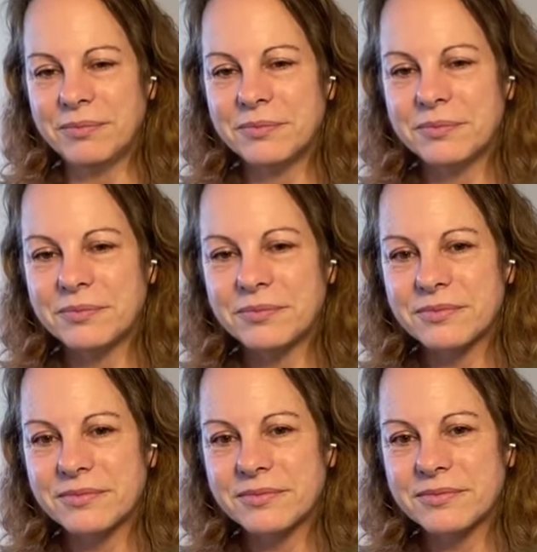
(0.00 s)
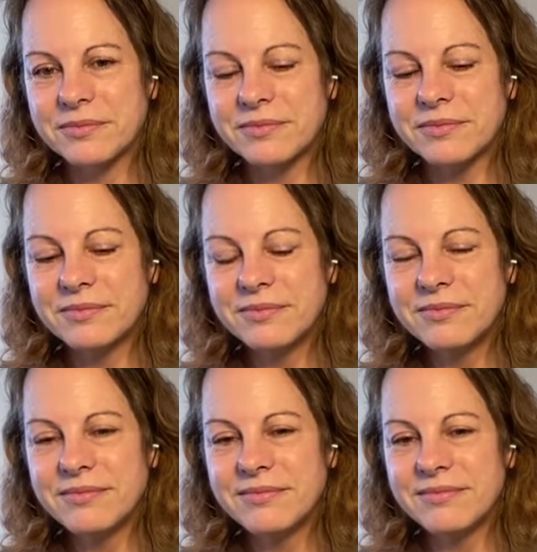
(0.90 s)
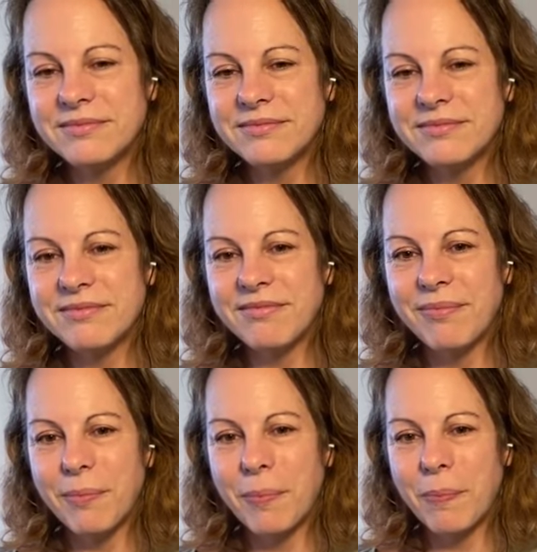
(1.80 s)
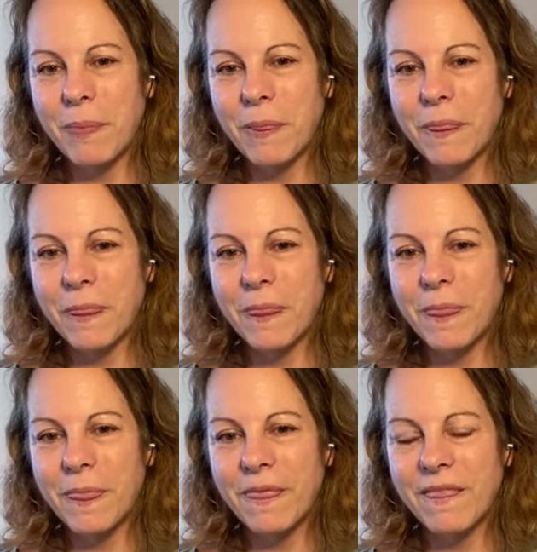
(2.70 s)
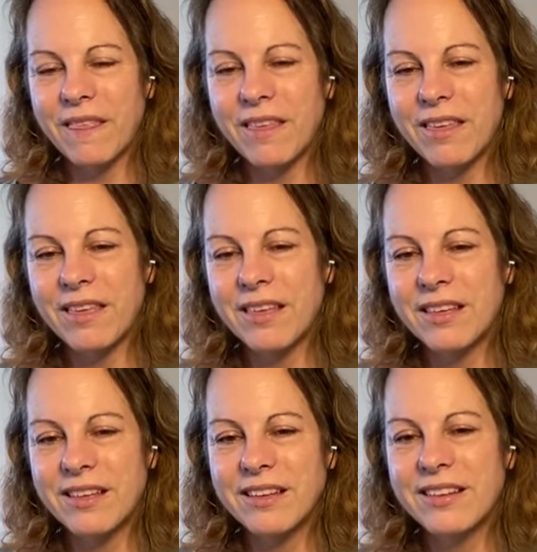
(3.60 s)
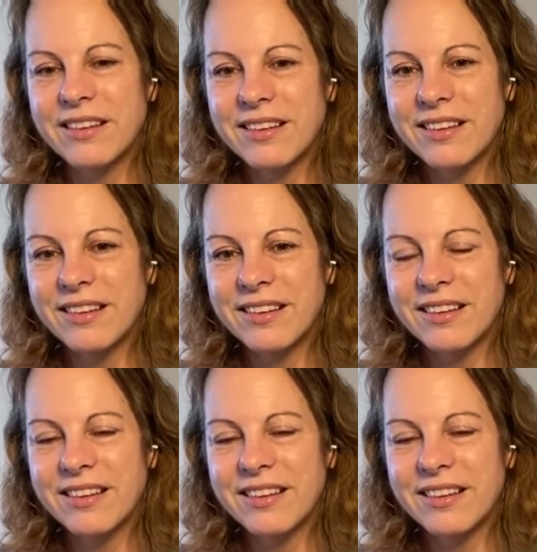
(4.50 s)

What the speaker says: (silent)